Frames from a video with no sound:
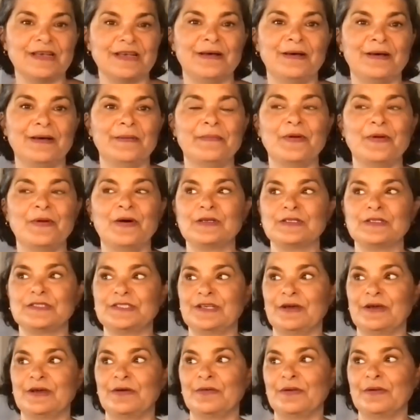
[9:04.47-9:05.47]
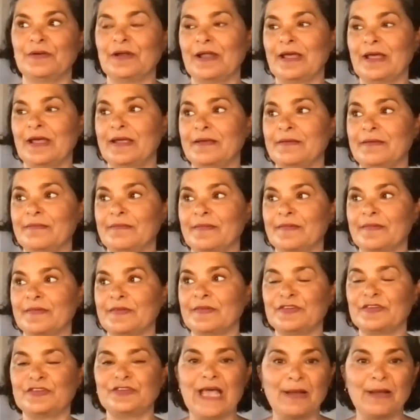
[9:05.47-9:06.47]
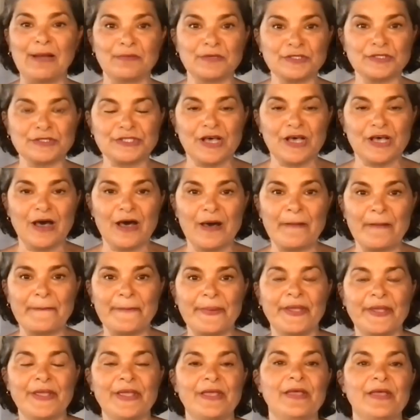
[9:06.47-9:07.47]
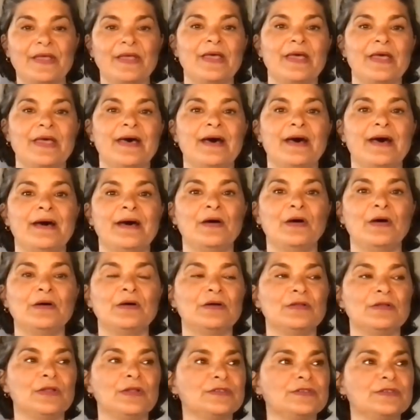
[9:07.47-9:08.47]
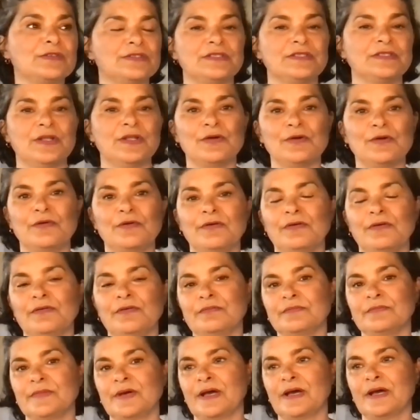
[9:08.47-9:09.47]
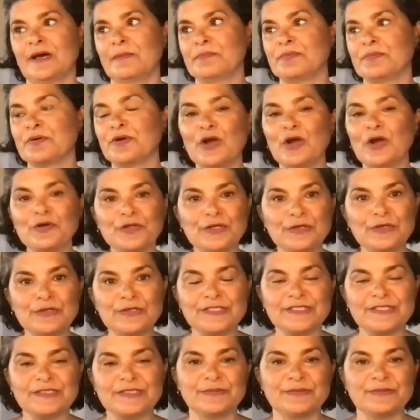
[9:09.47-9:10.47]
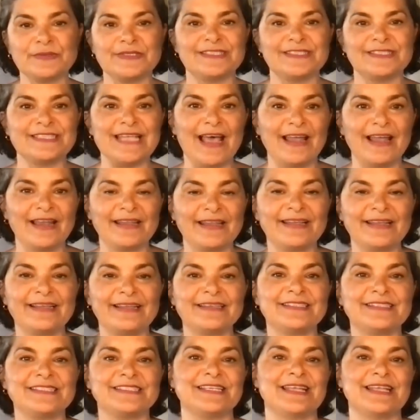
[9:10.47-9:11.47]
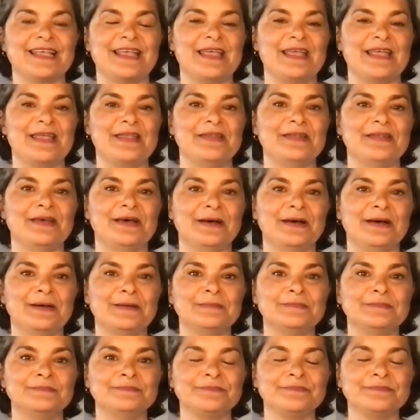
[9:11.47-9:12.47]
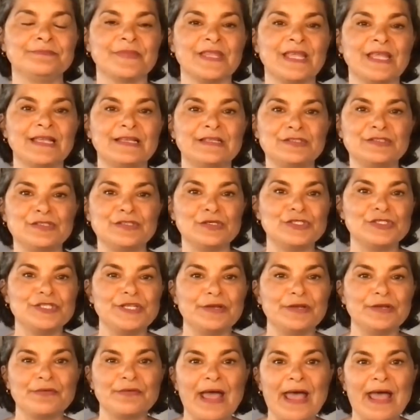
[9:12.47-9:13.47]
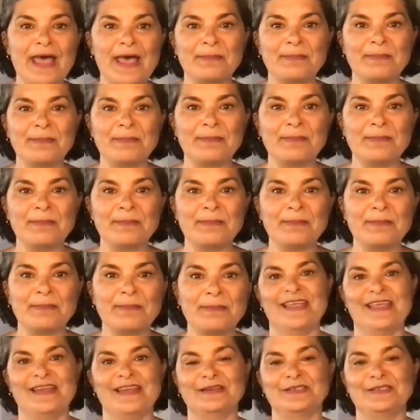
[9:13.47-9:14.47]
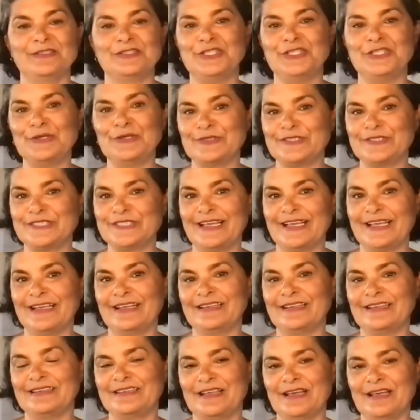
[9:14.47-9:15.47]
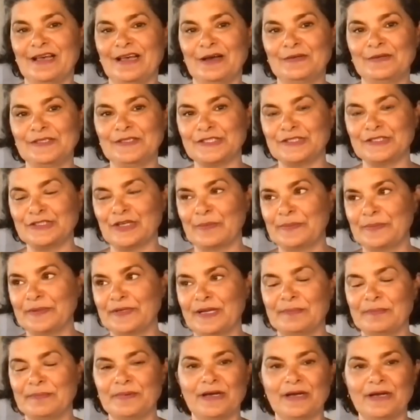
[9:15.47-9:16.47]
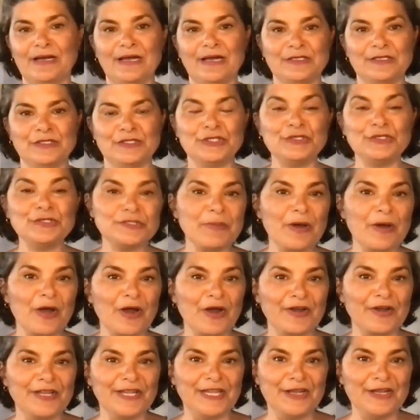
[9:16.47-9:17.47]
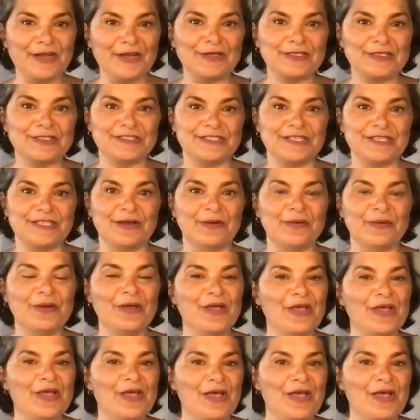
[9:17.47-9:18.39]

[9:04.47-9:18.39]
also like soursop, all those local produce with salads and sushi wraps and juices. We just opened up a juice bar here, so